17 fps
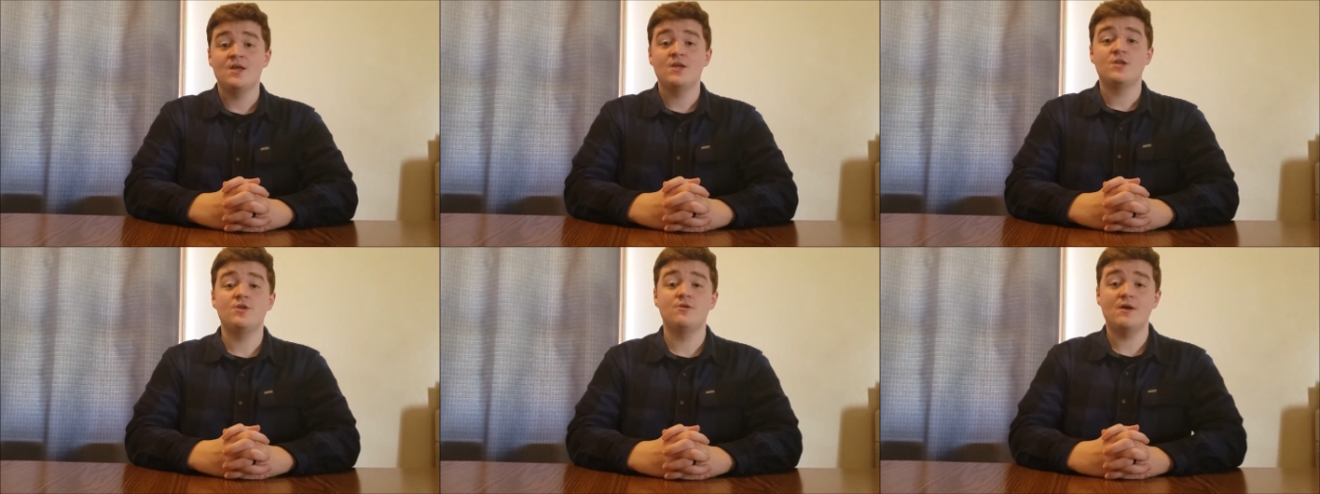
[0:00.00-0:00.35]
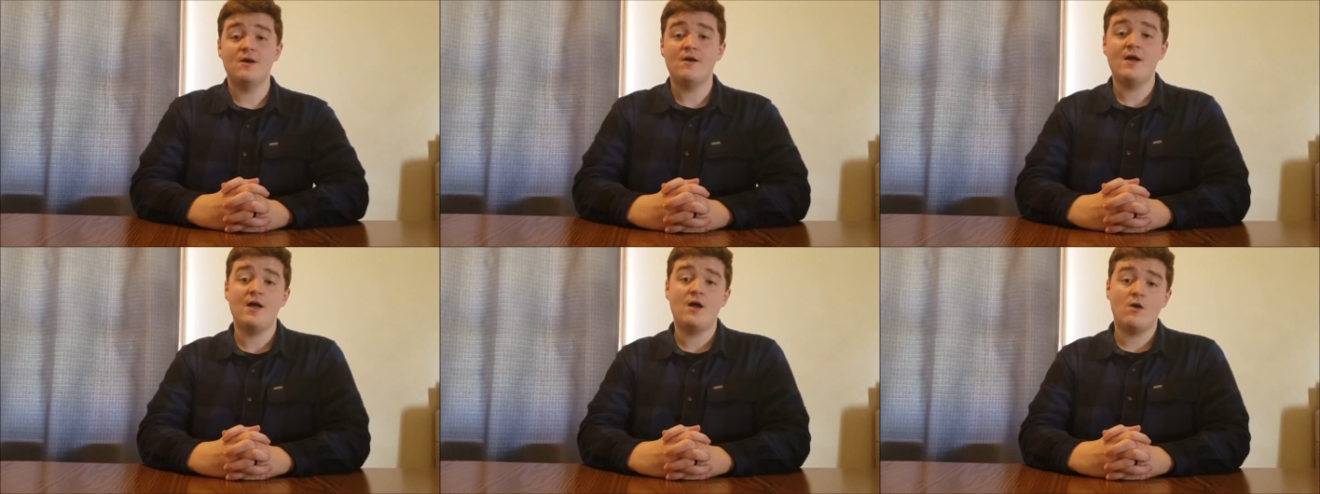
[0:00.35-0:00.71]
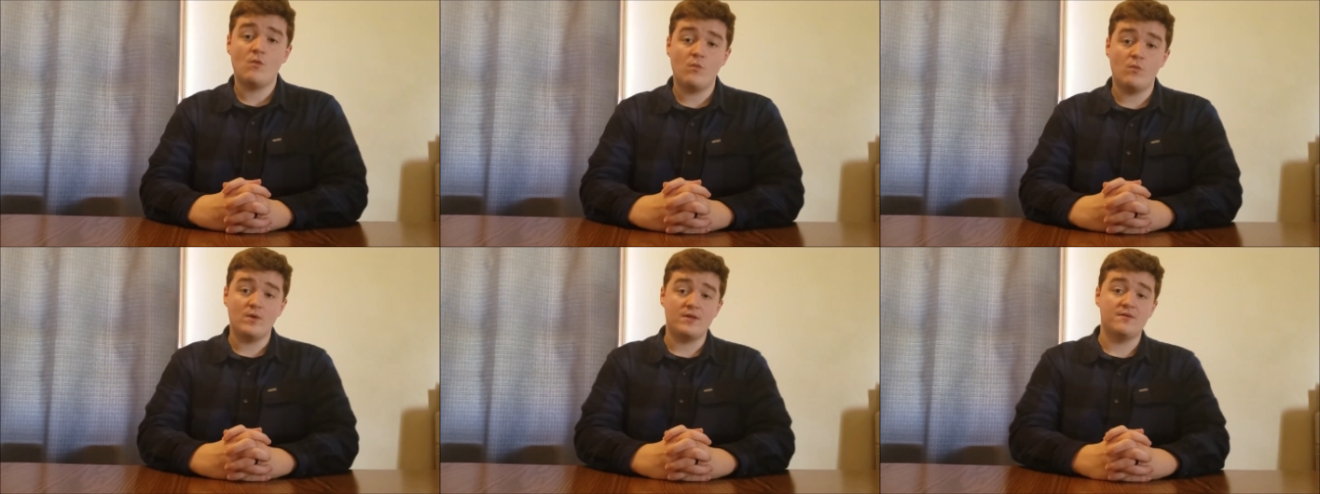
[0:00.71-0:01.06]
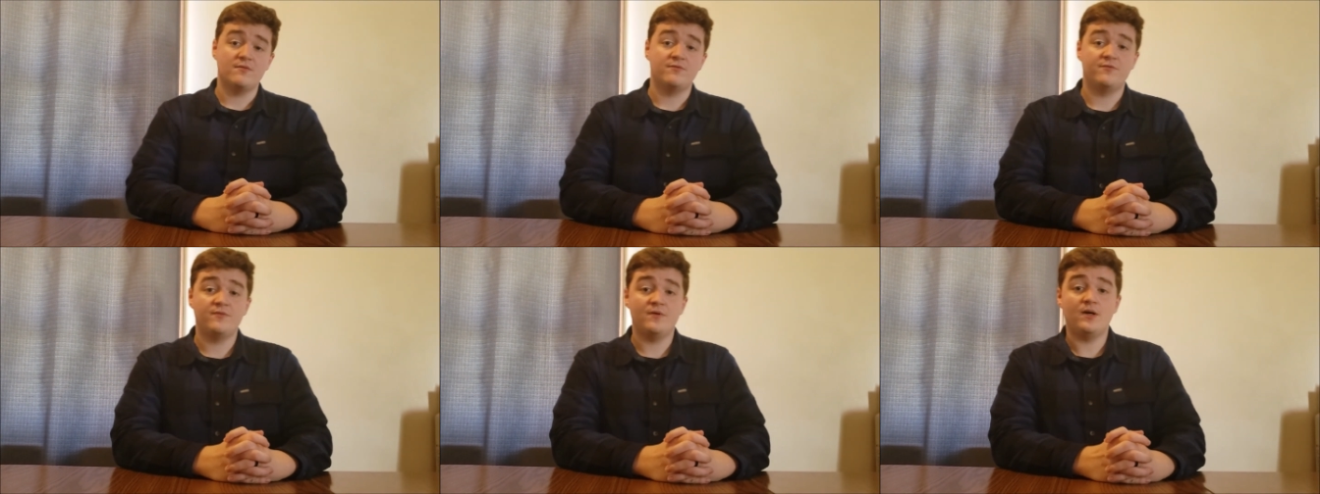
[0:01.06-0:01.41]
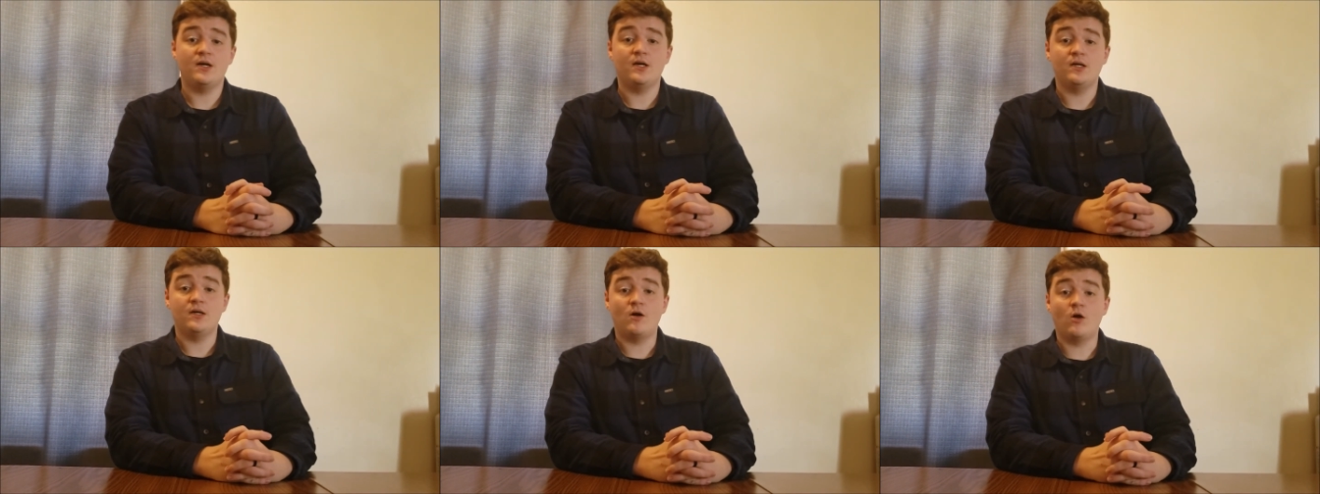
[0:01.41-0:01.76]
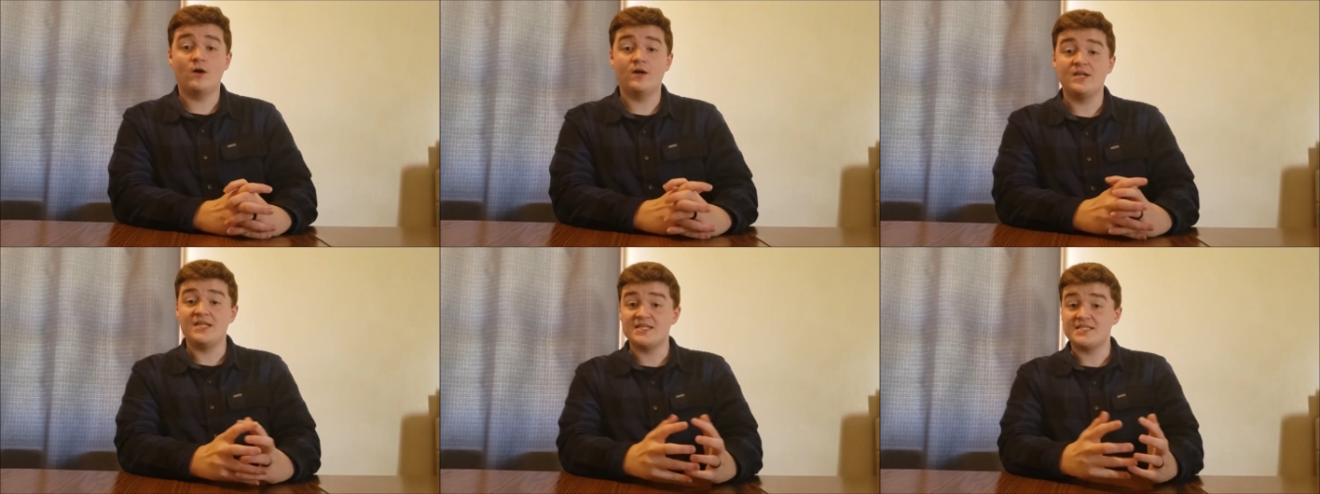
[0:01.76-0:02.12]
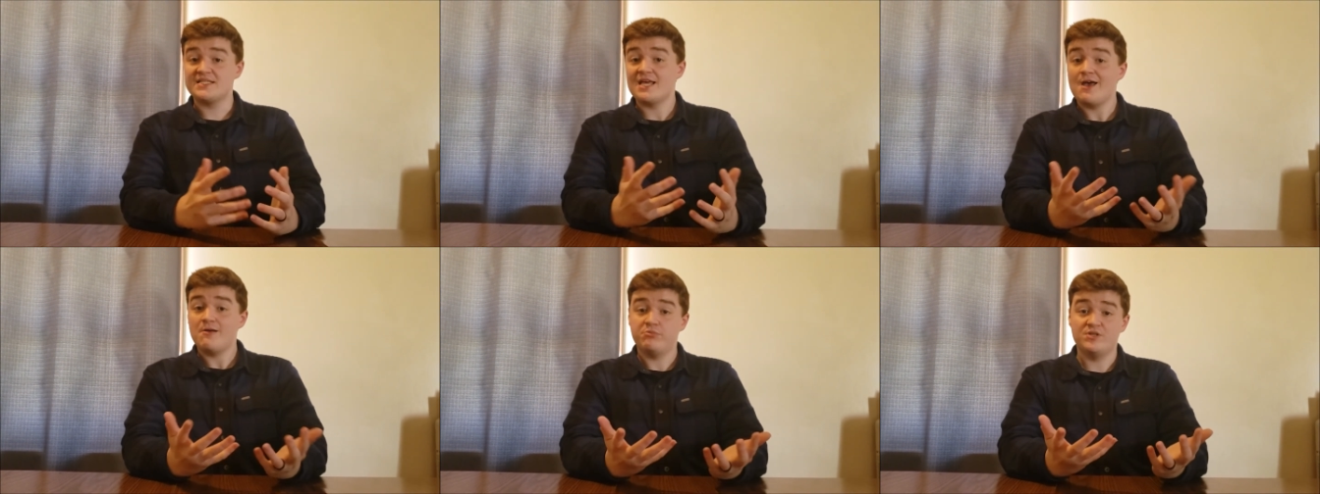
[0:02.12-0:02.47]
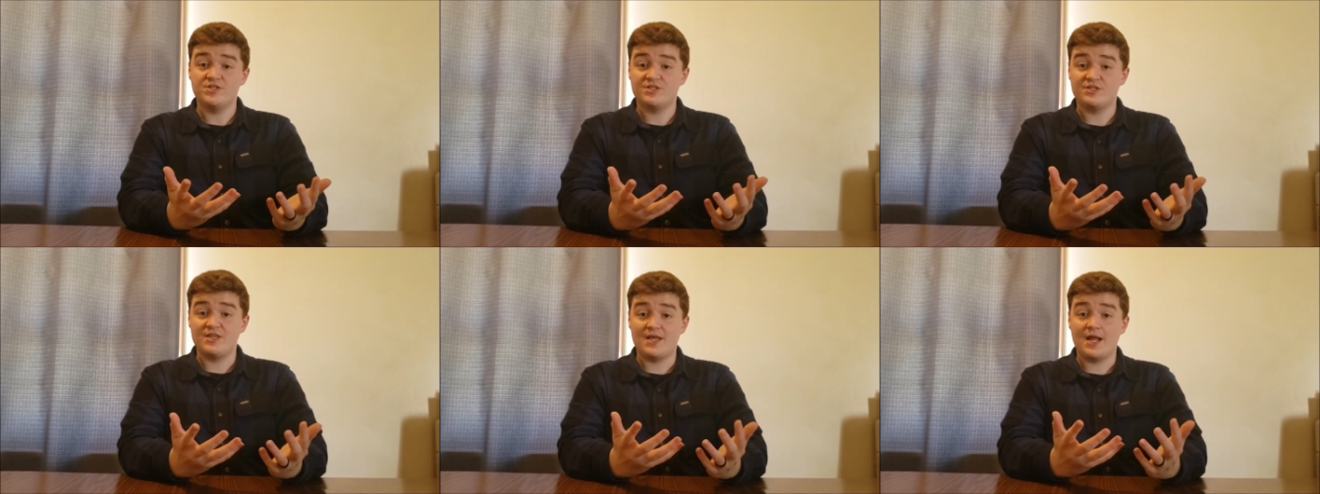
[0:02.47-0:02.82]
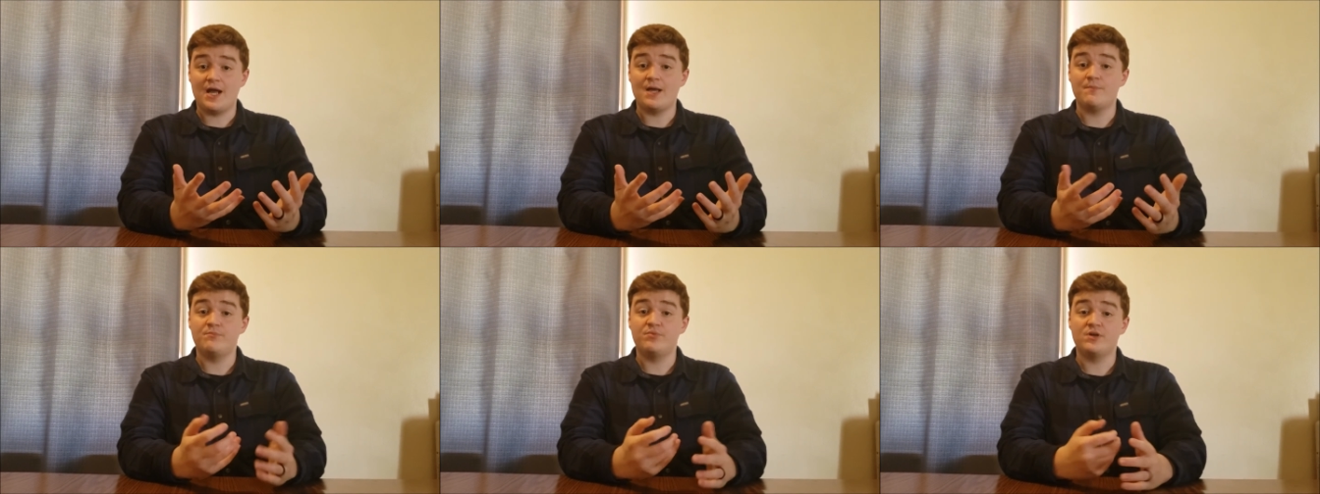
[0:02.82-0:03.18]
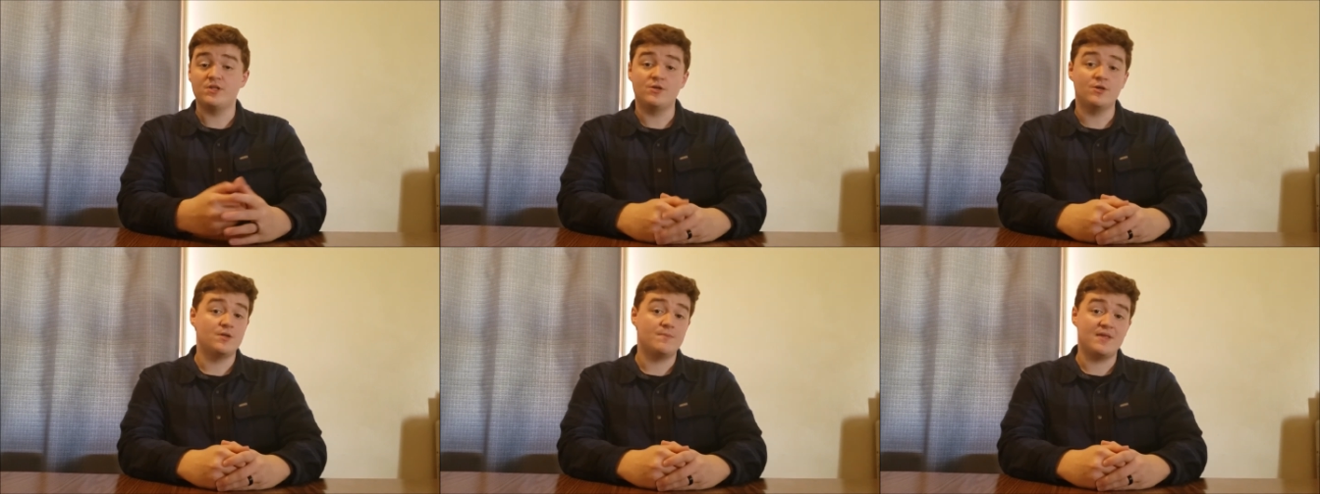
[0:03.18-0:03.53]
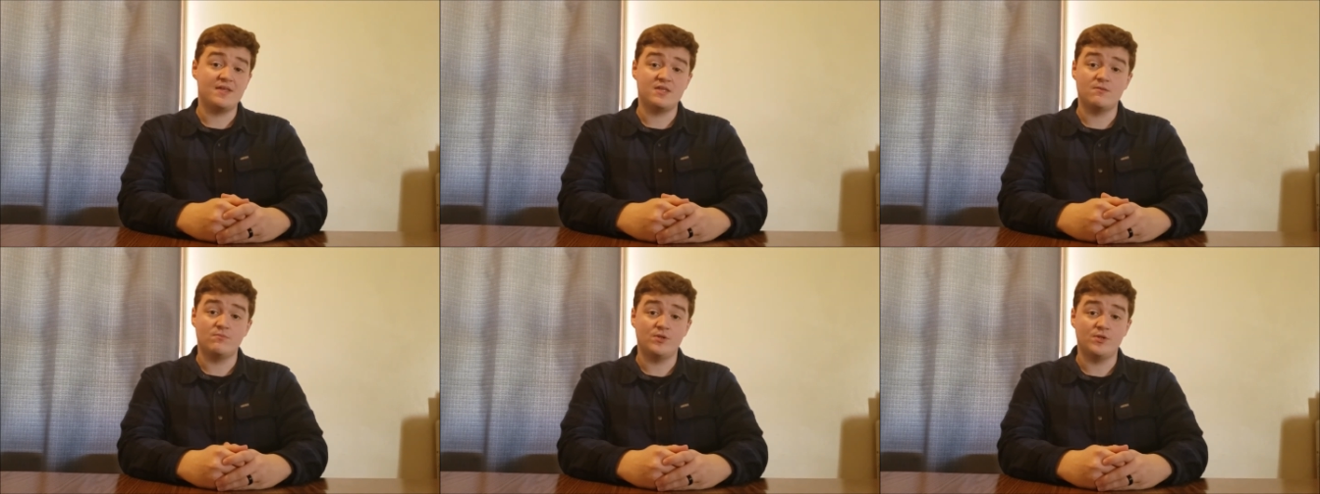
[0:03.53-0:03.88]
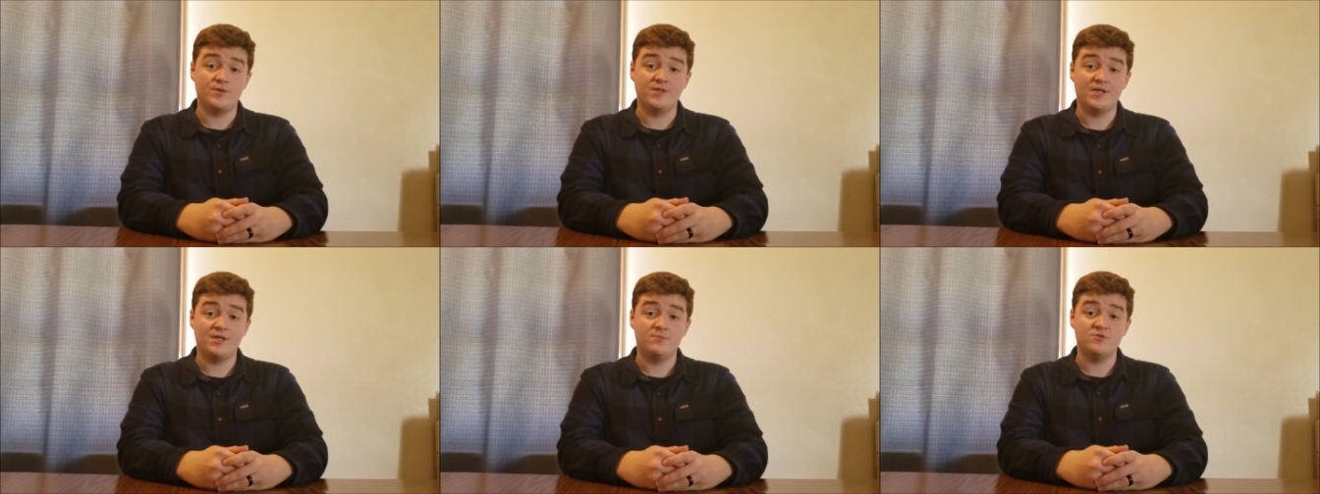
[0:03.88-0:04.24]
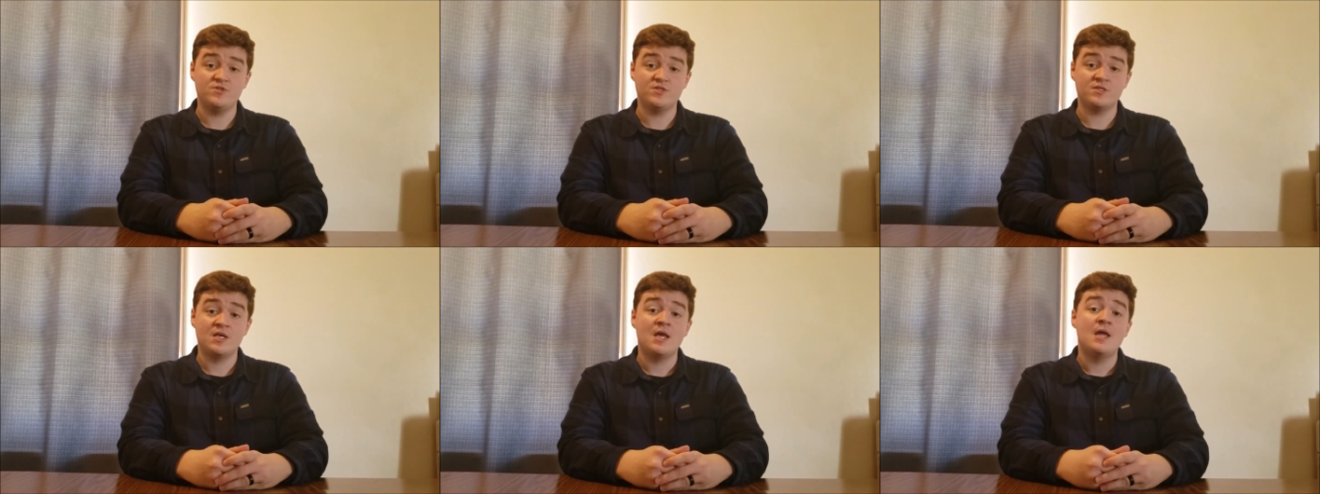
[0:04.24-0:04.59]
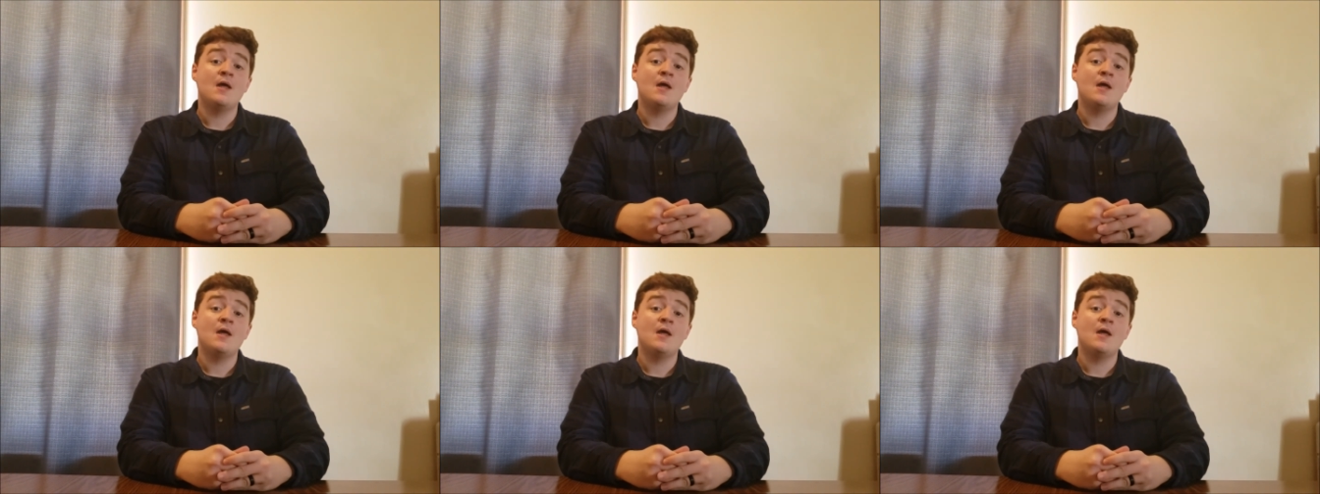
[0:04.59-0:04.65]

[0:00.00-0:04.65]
You know how we've uh, already established that I'm pretty good at making balloon animals?